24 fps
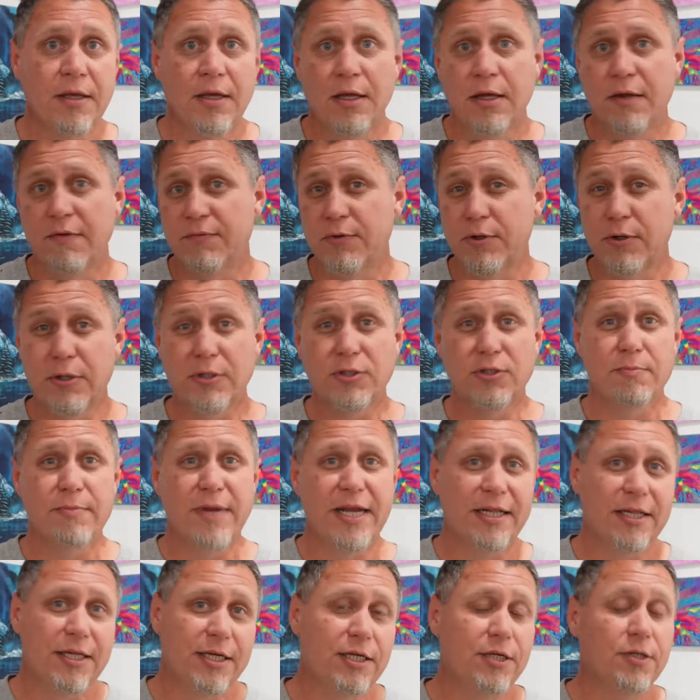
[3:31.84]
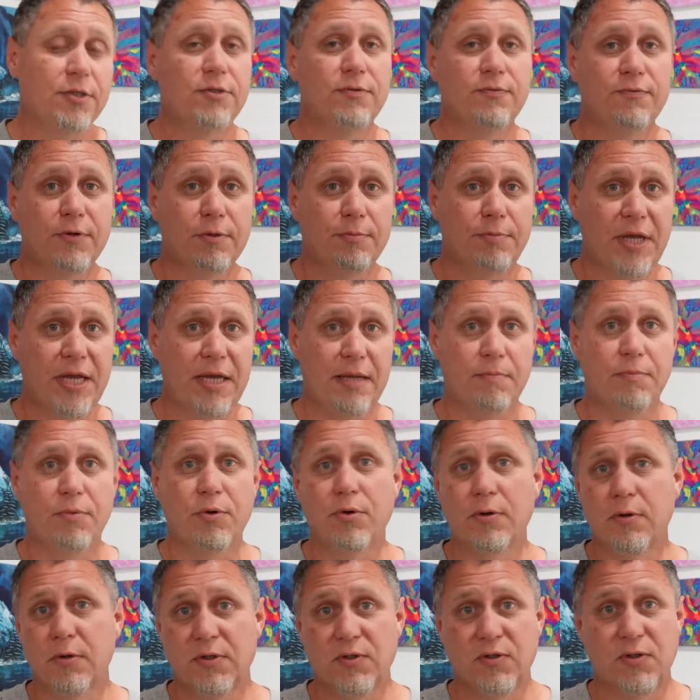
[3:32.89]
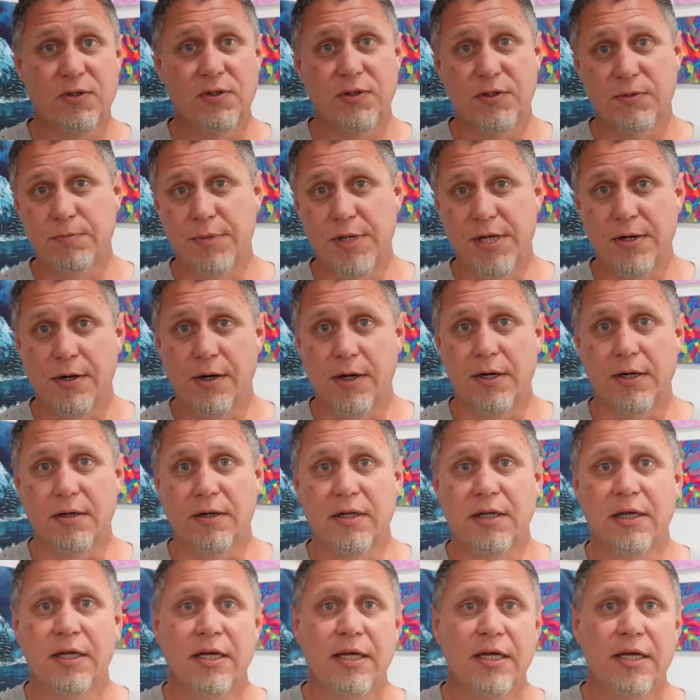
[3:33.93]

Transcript: Fluids are mainly used for paint pours and spin art.